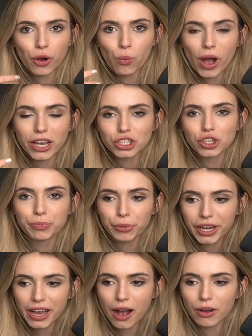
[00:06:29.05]
why you should
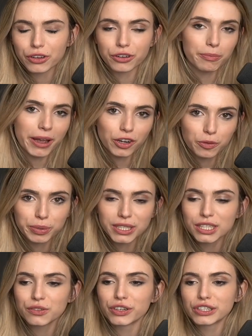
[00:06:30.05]
bring out your minor
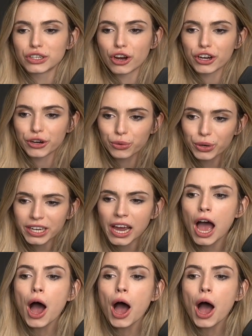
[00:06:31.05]
pieces first and not your queen.